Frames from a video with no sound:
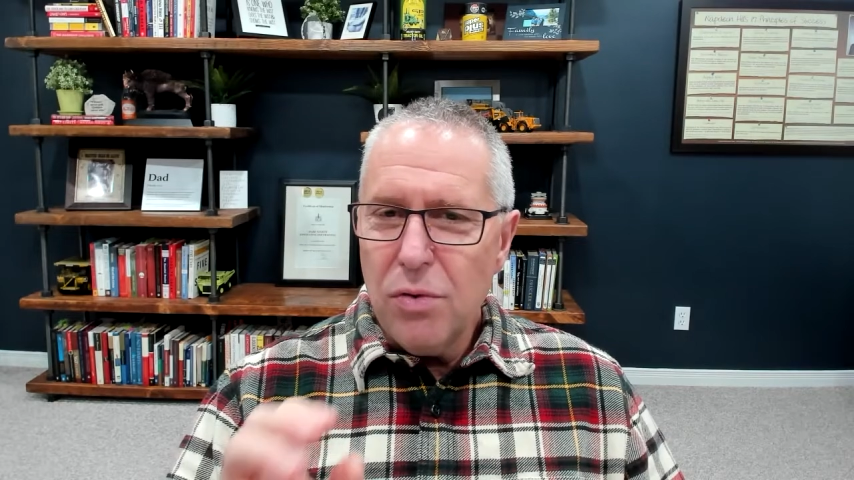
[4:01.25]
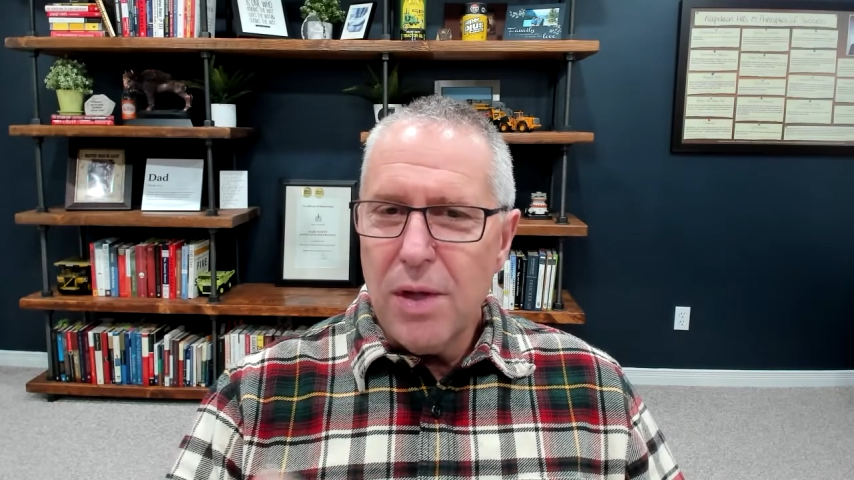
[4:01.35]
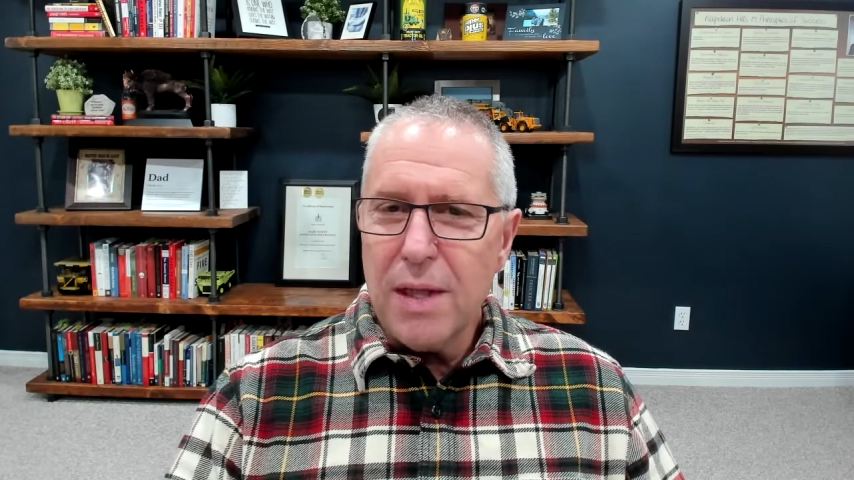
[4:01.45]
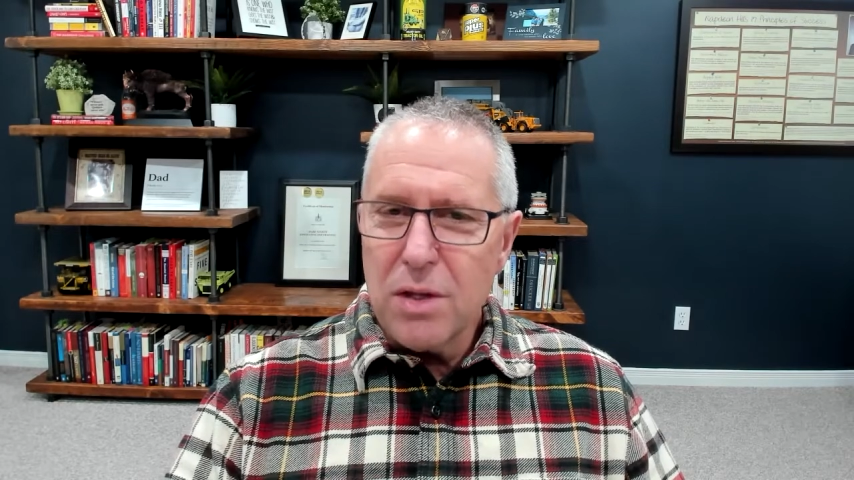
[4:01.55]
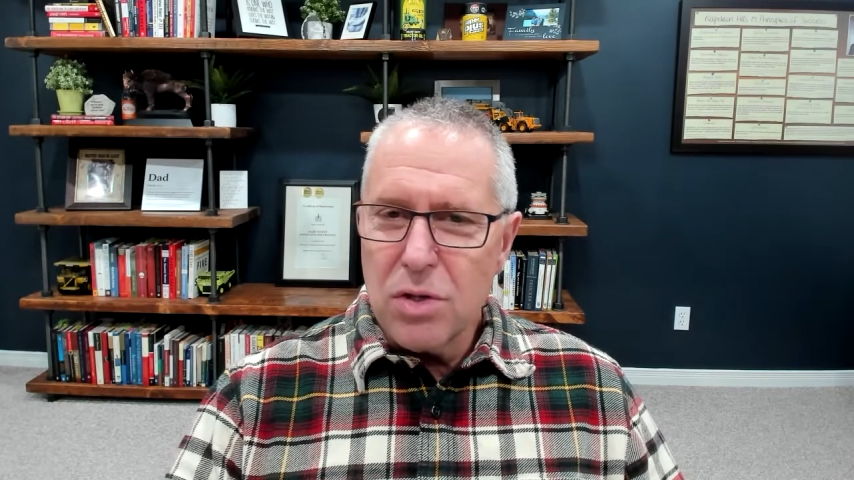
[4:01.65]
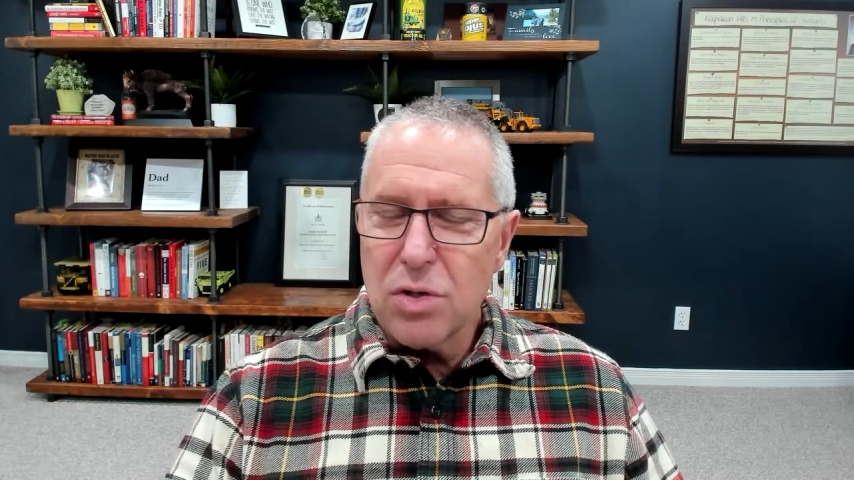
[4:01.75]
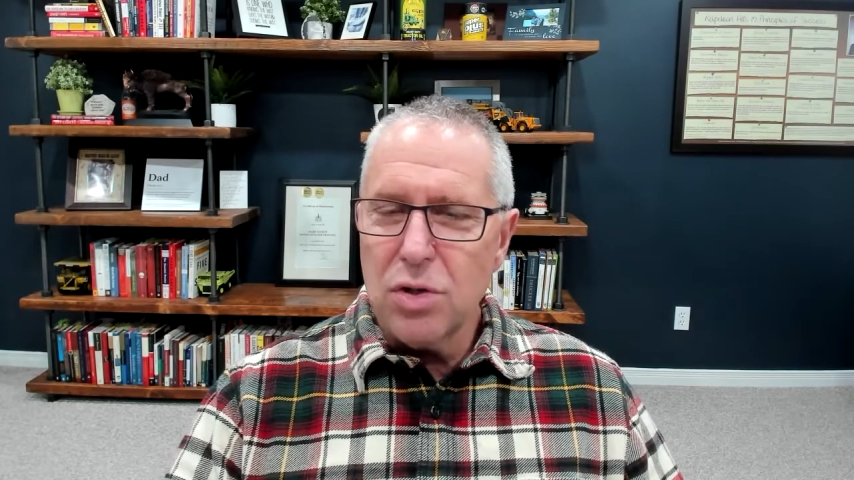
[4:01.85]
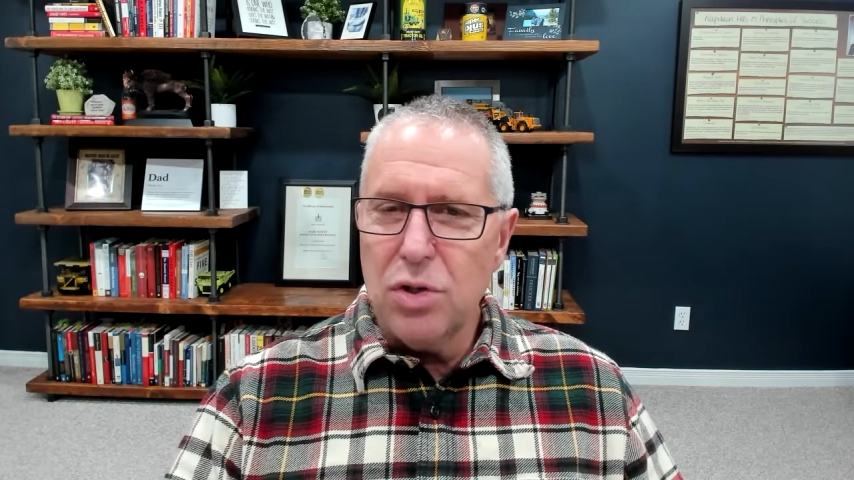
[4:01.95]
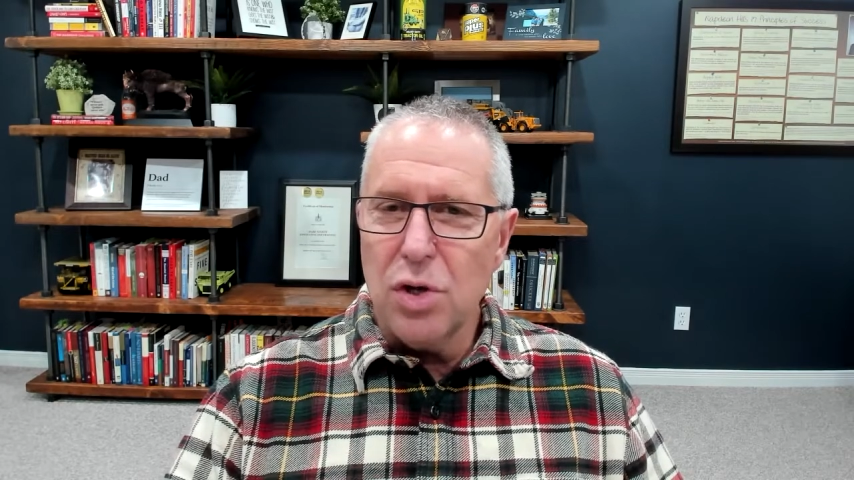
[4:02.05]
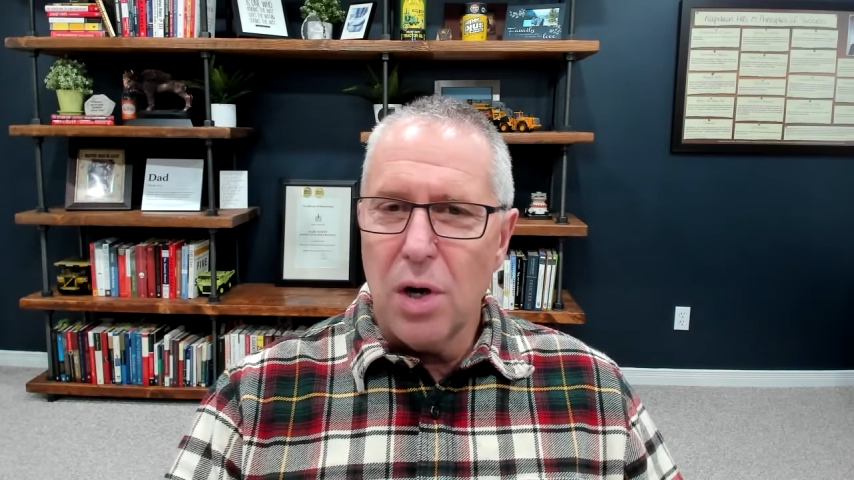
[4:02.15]
think this is a
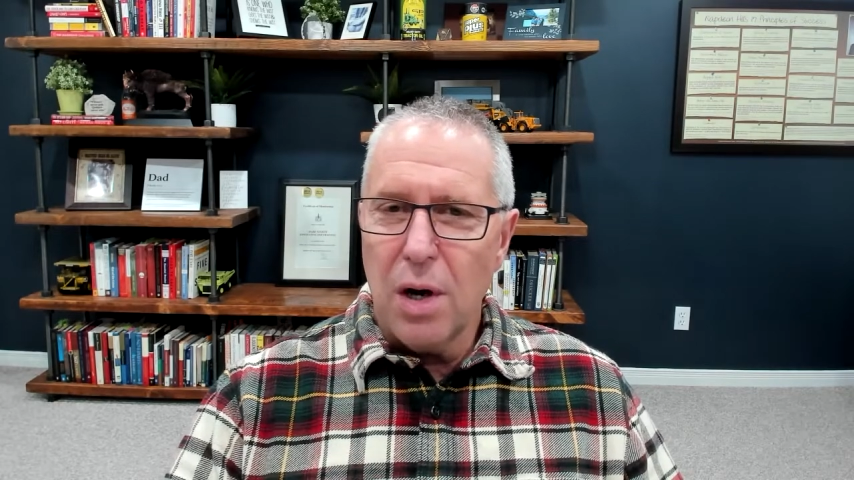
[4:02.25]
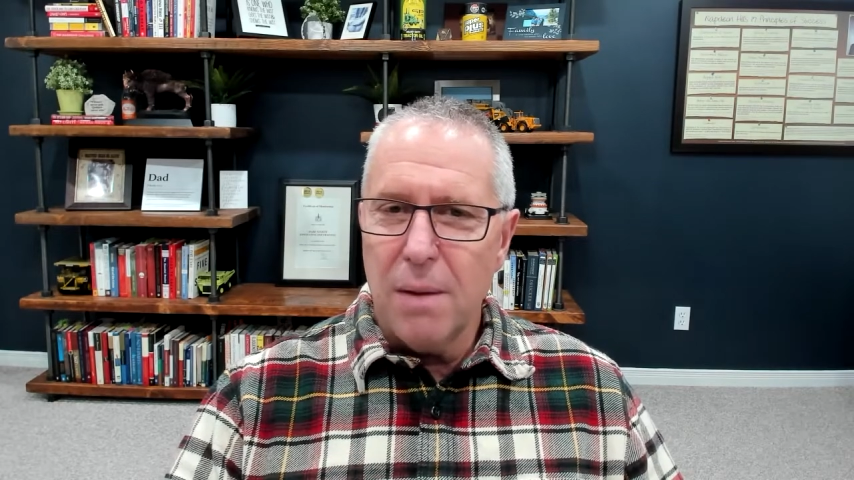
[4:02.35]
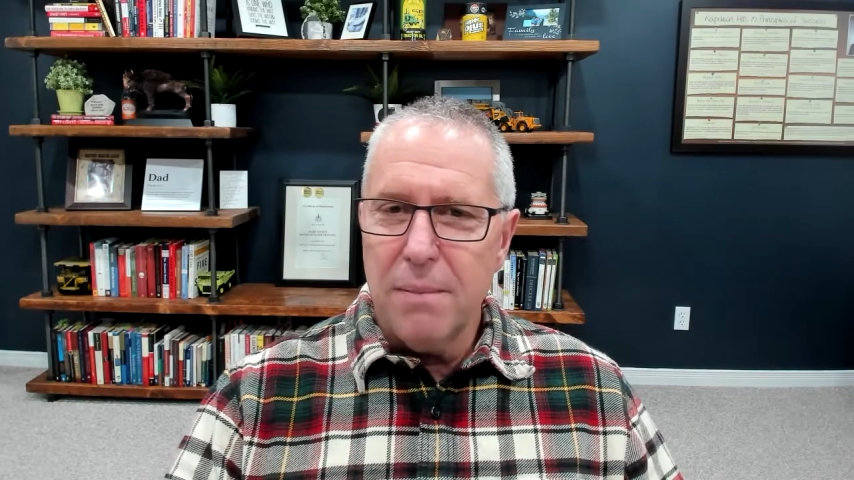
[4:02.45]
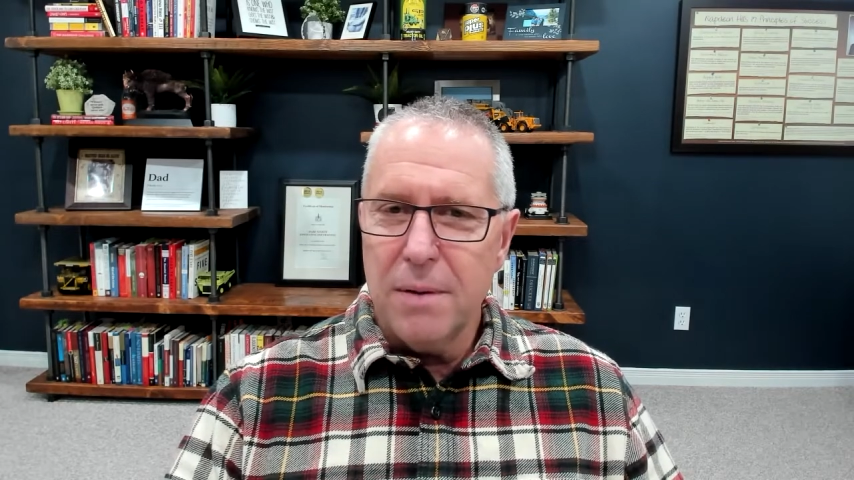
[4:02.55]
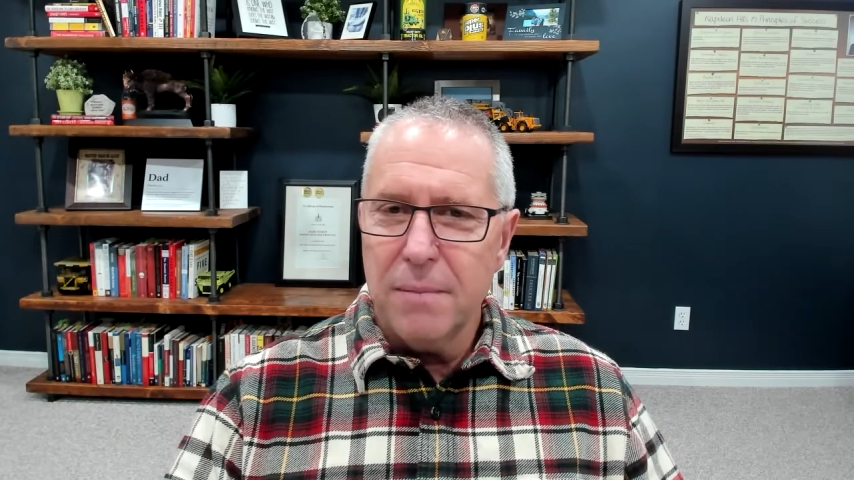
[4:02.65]
job?